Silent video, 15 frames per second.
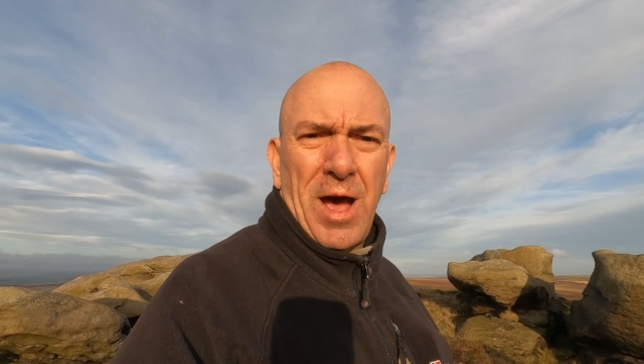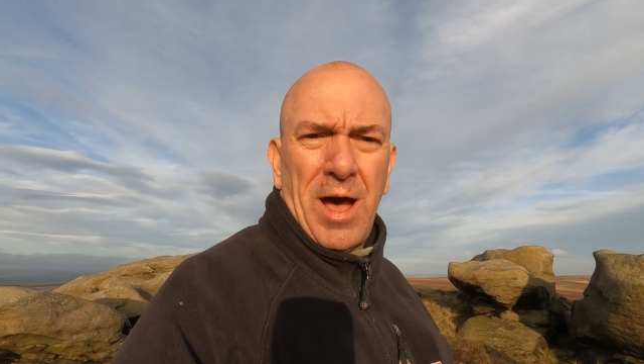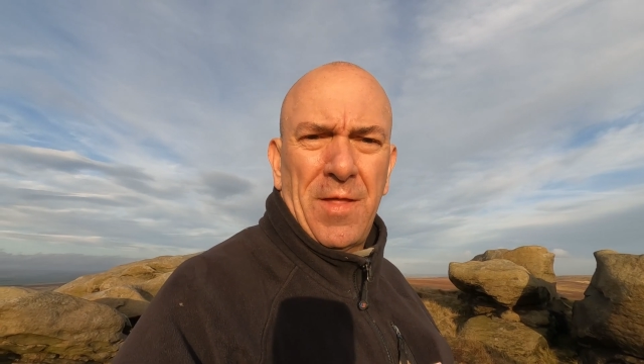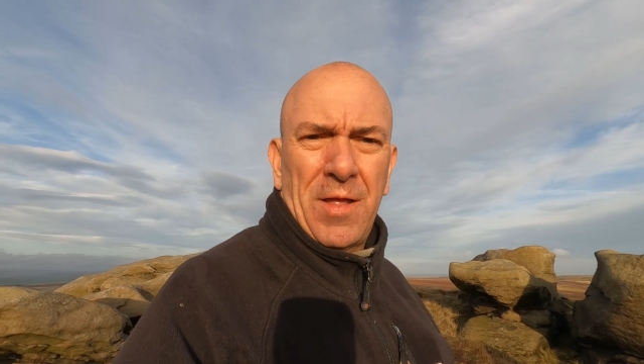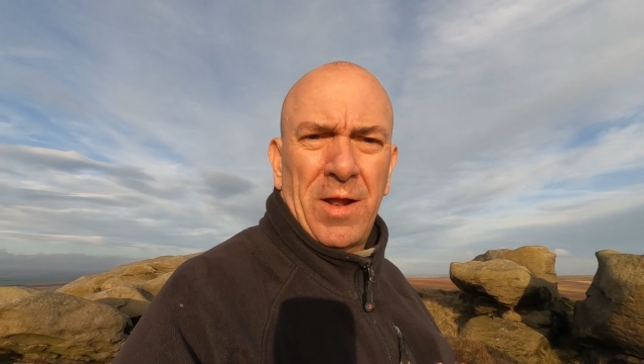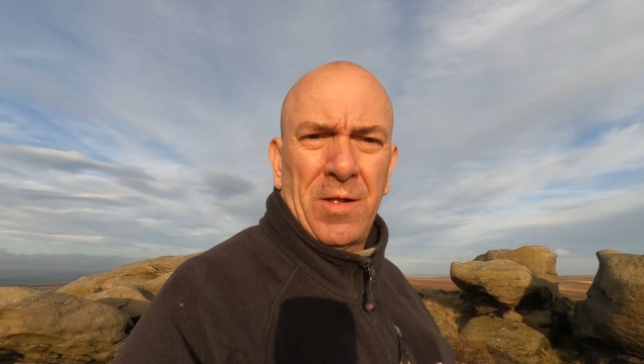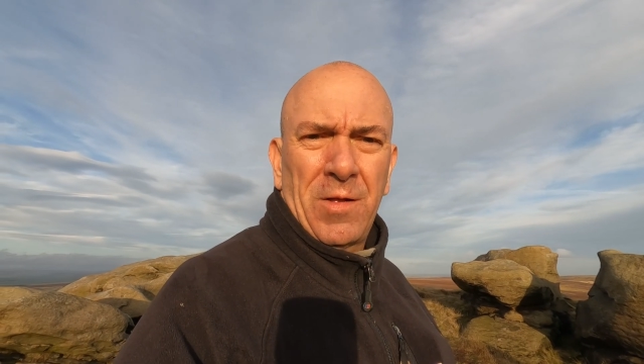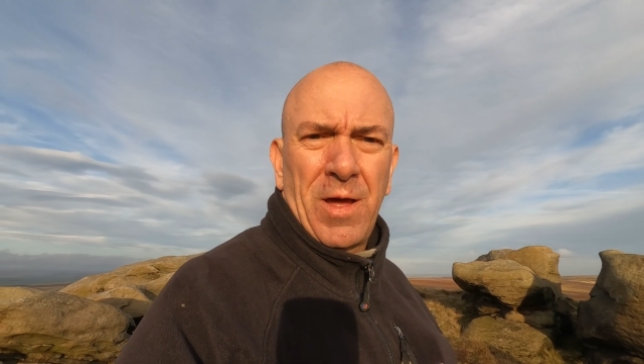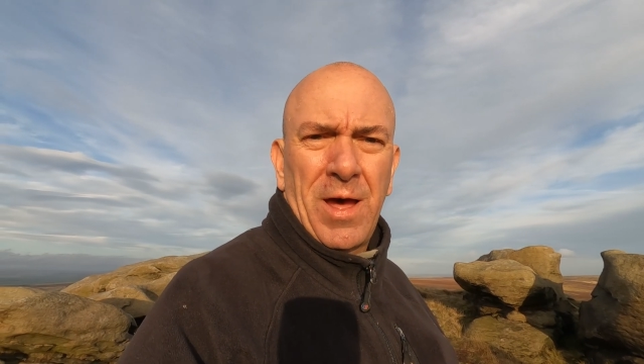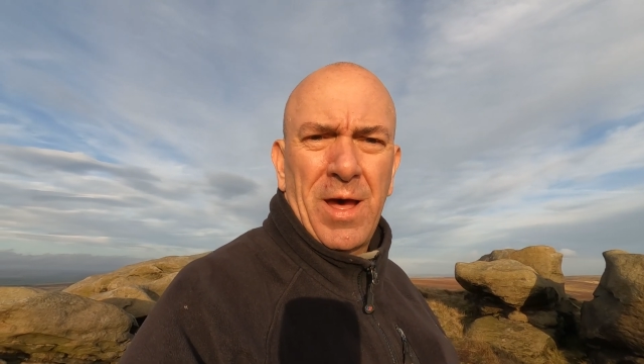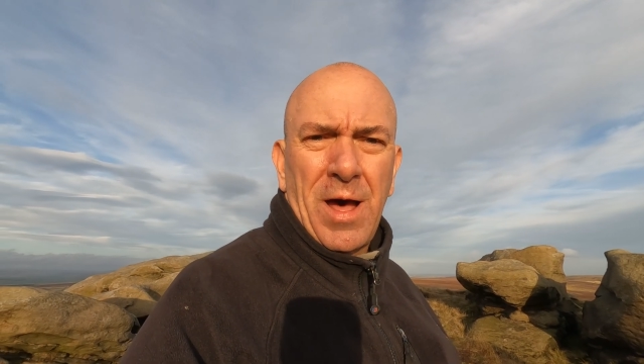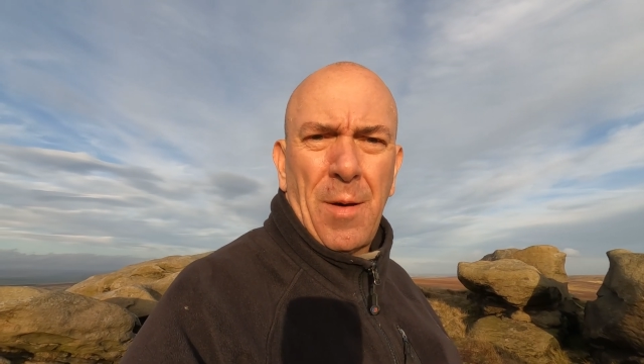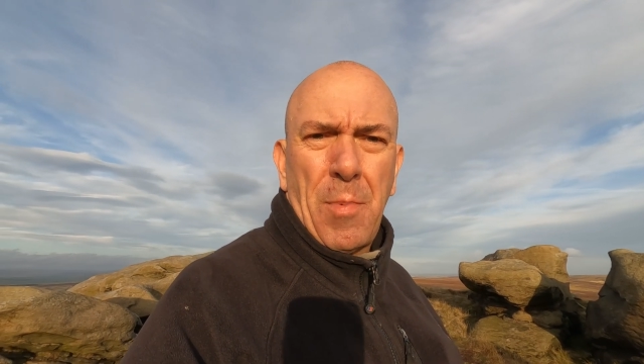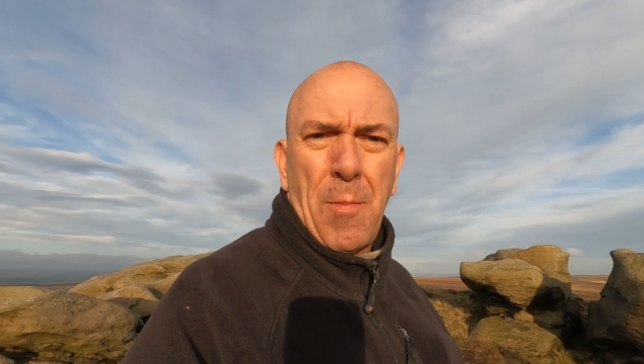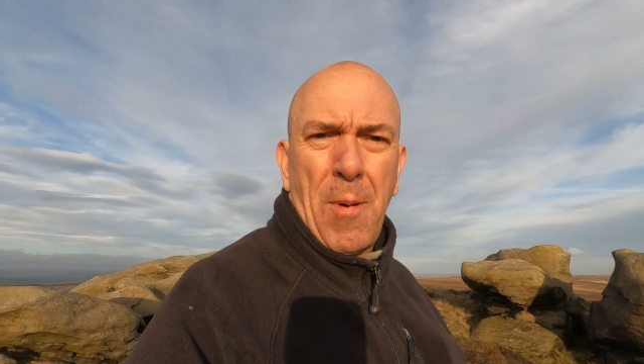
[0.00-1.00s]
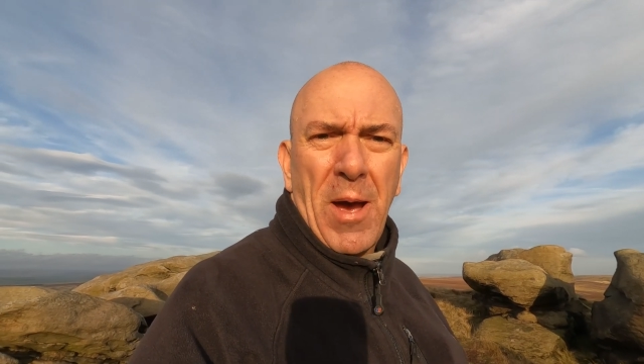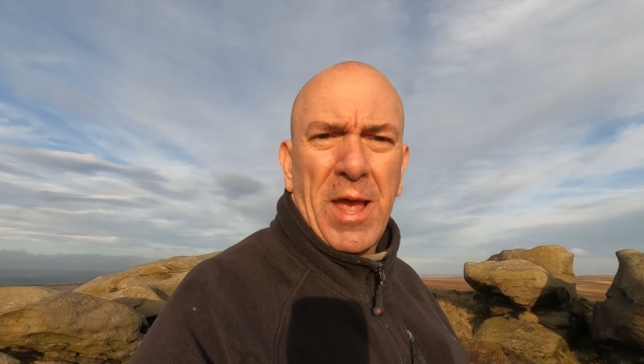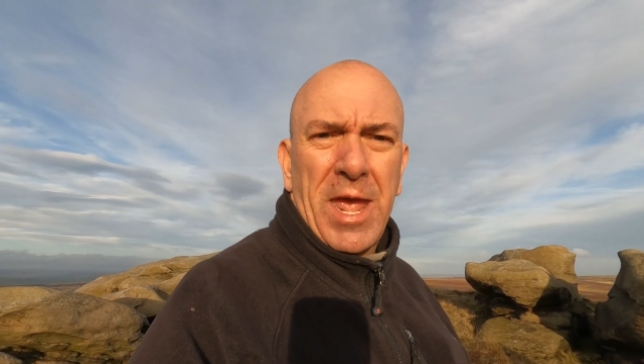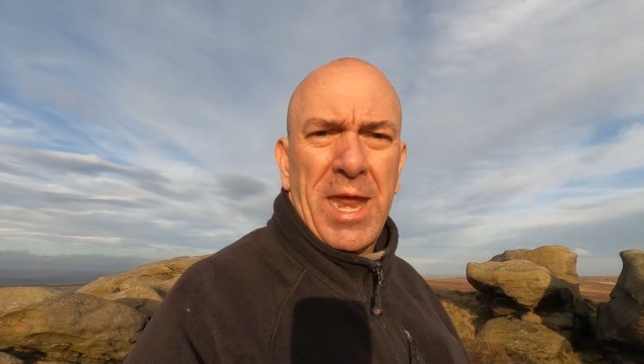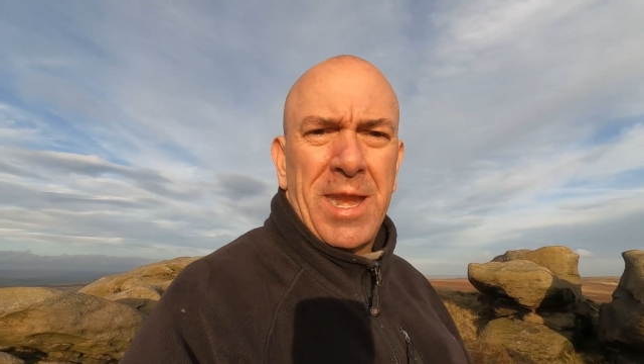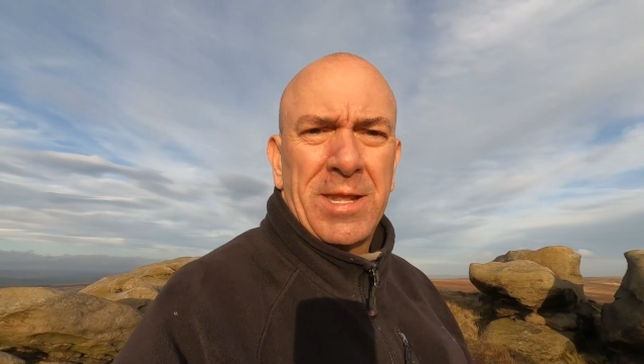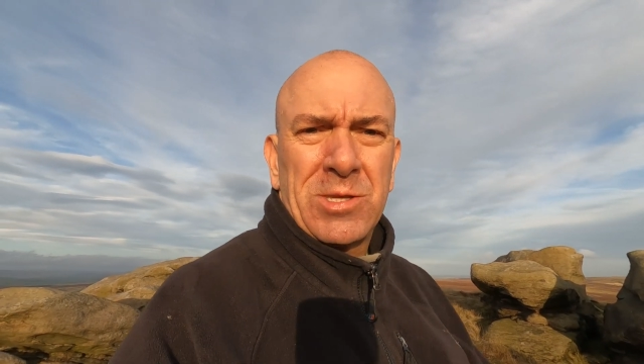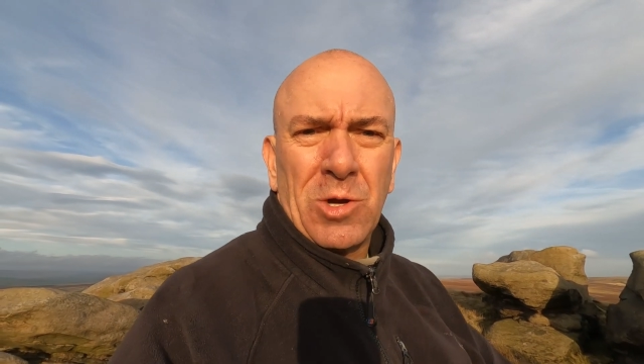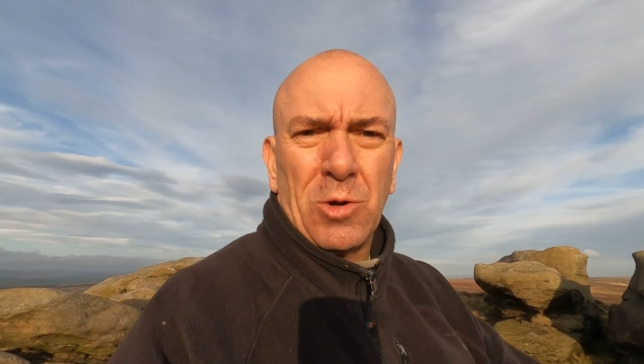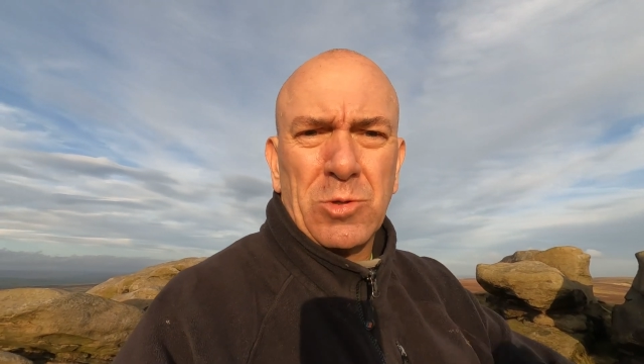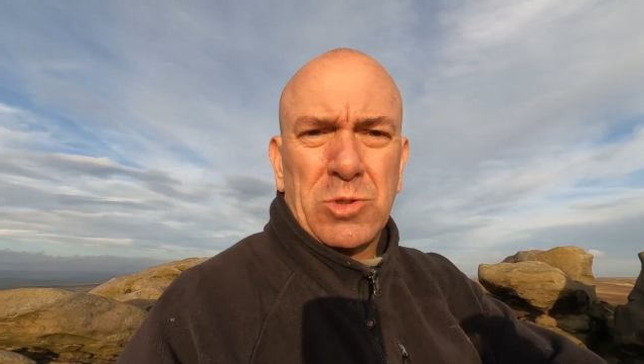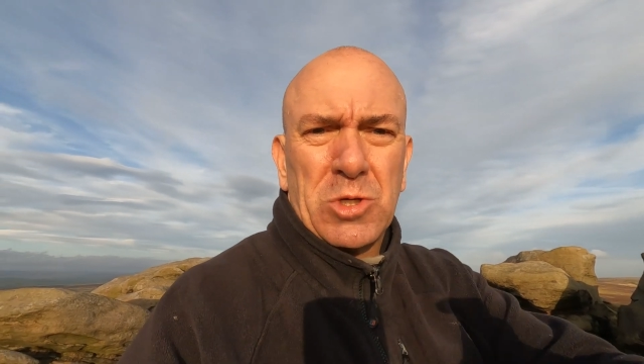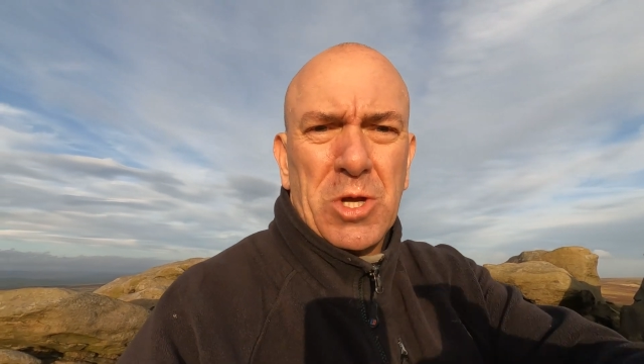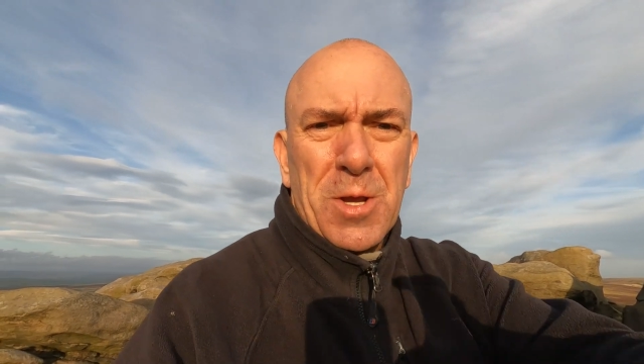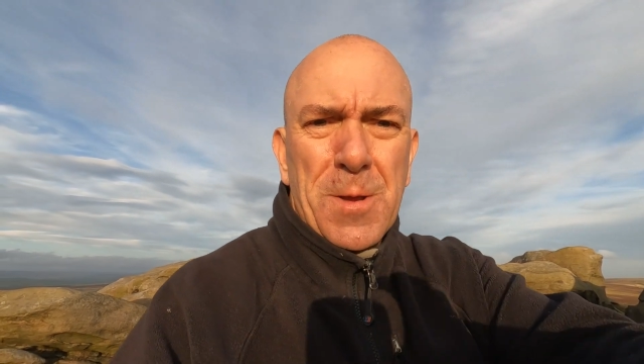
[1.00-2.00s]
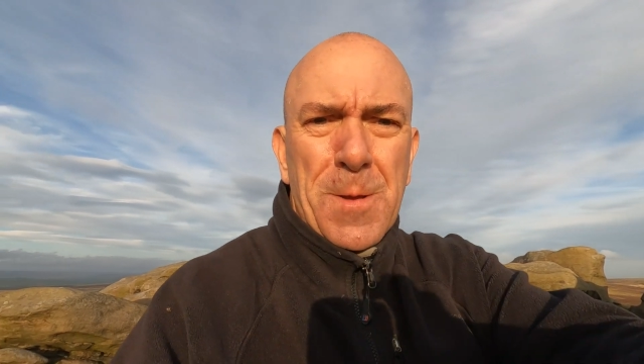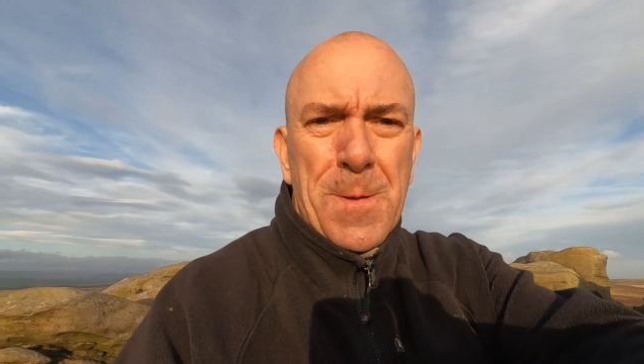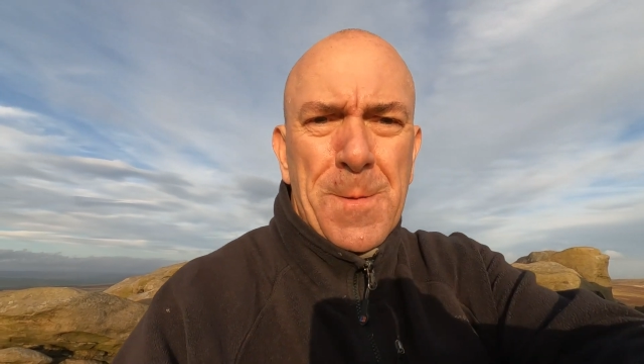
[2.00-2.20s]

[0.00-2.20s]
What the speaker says: out and then I'll be back in touch.